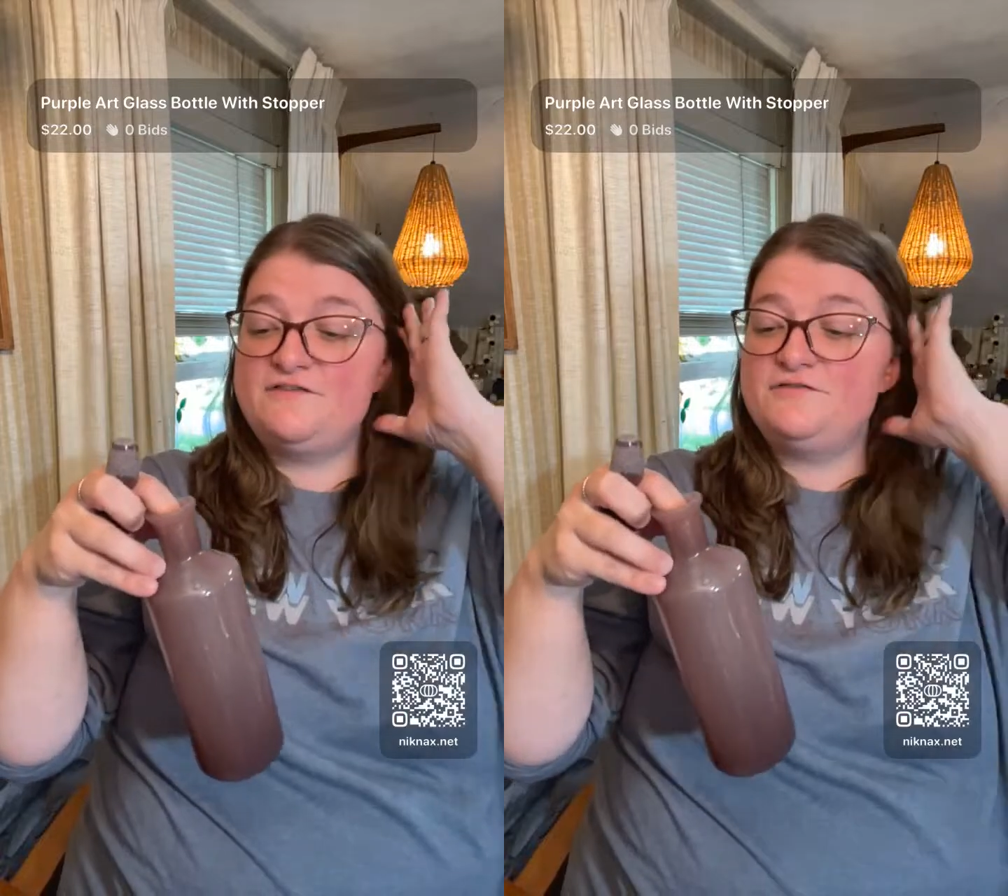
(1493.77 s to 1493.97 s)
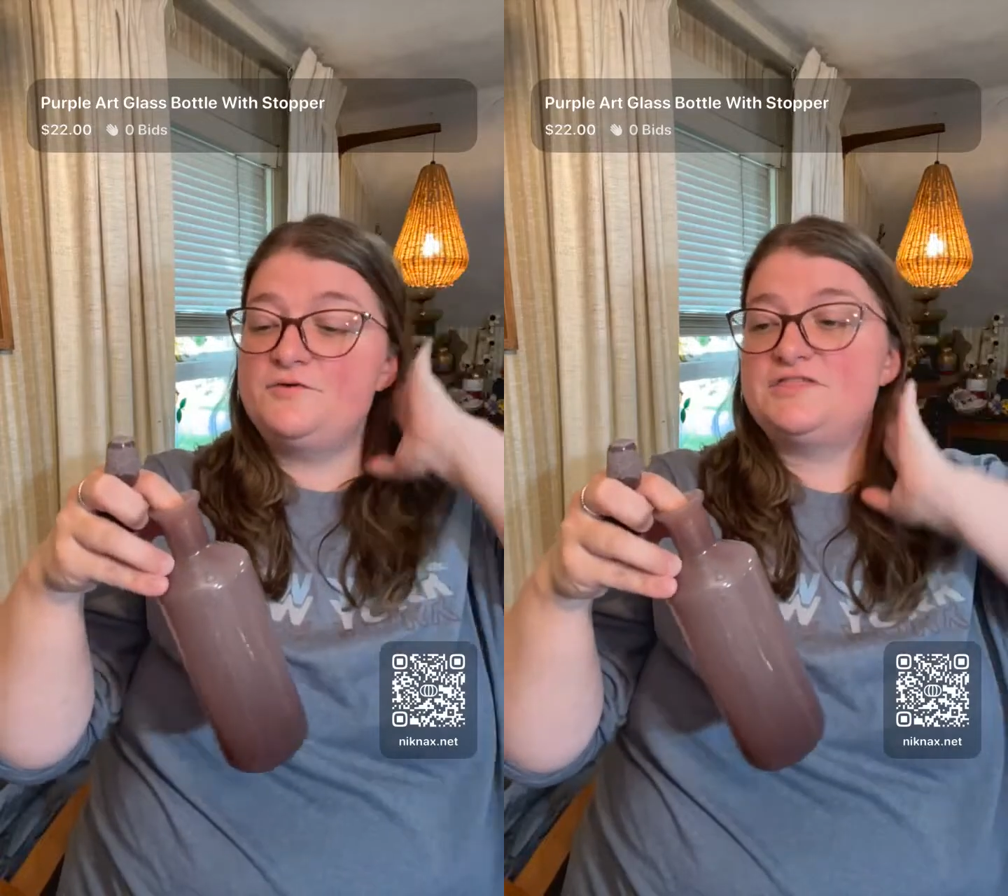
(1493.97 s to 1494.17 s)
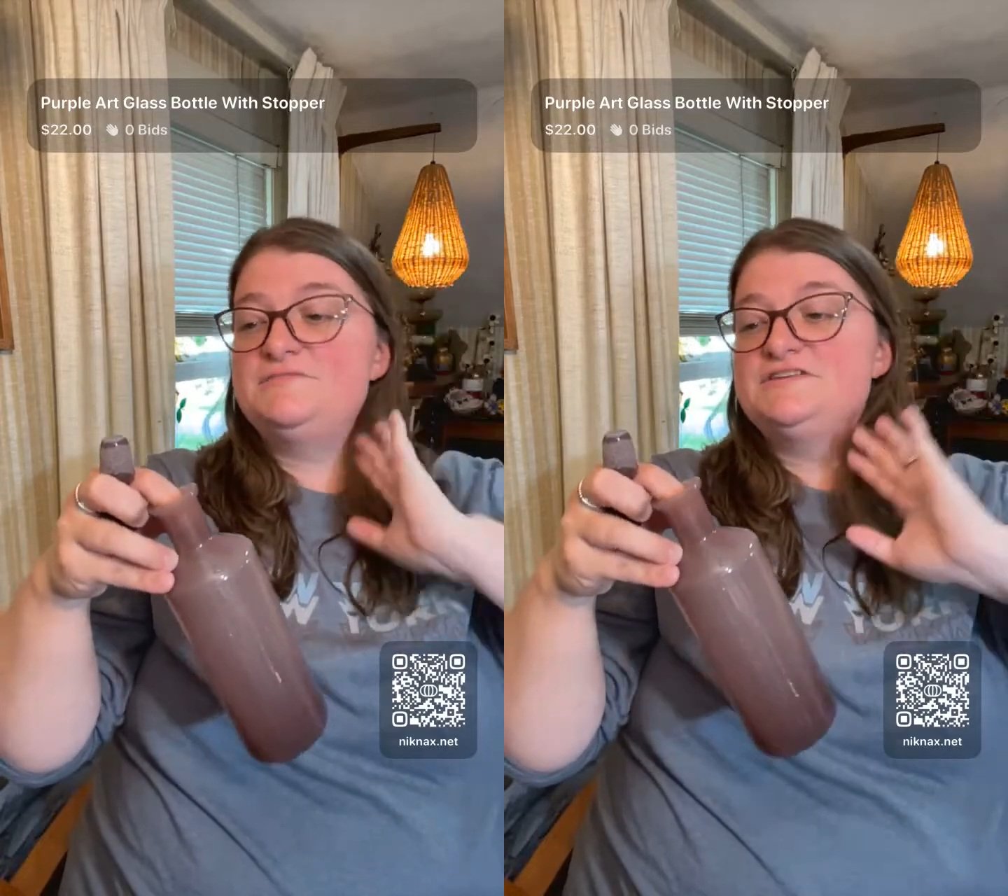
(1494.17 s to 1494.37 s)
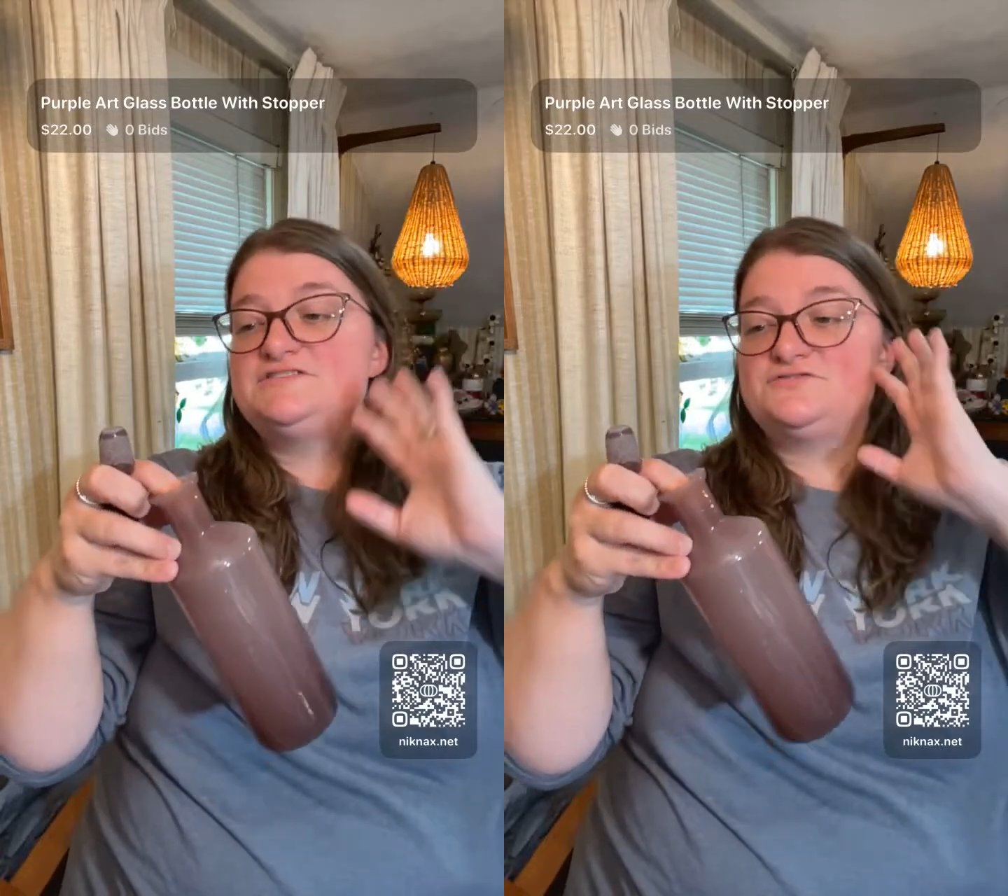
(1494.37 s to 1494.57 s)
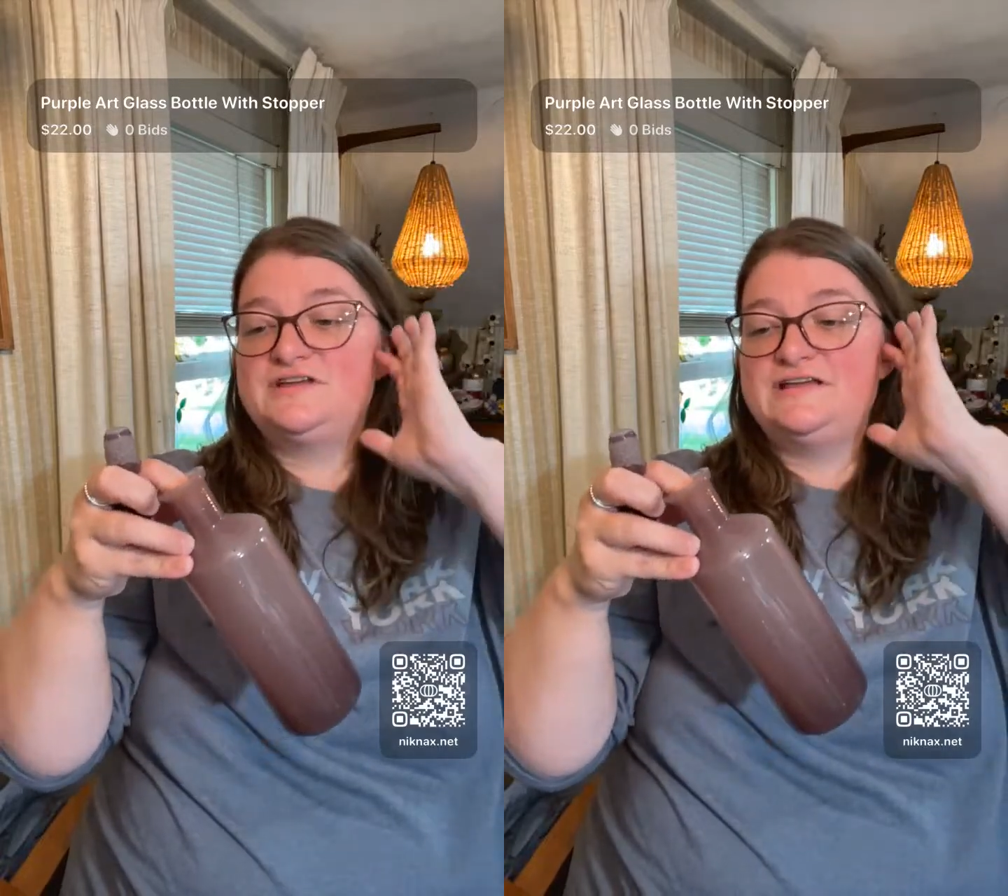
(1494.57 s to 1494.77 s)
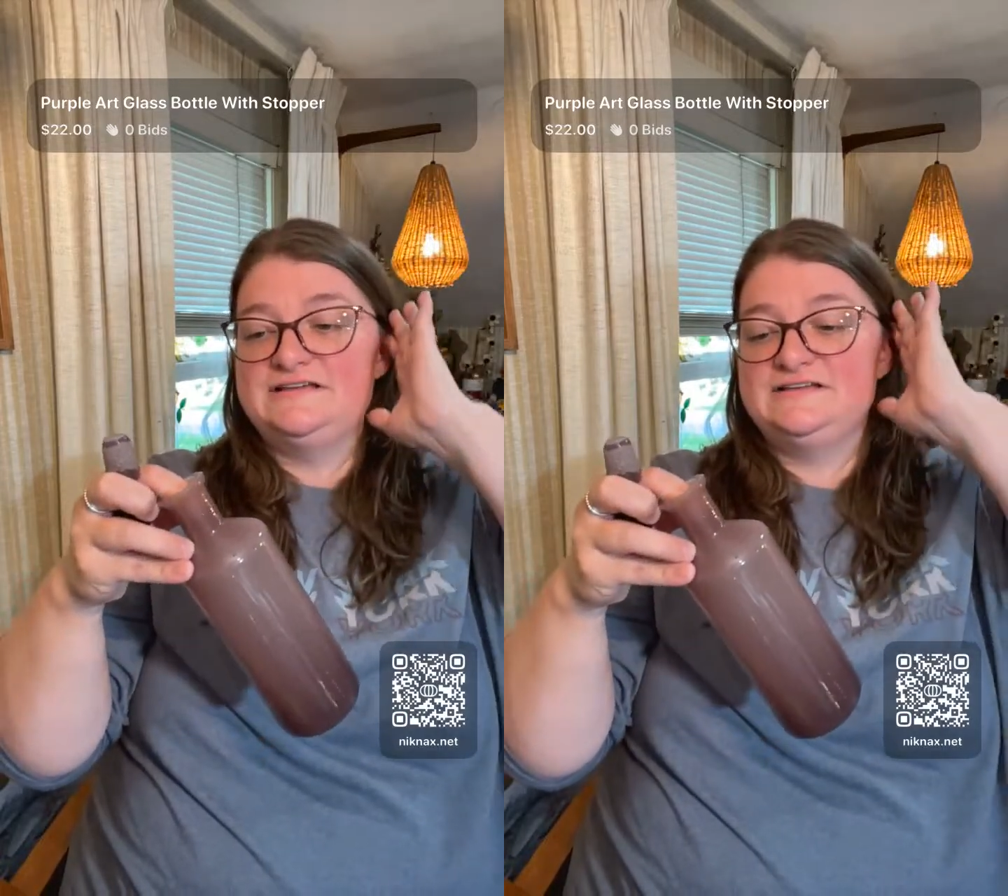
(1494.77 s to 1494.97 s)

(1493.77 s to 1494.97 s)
what the mystery is.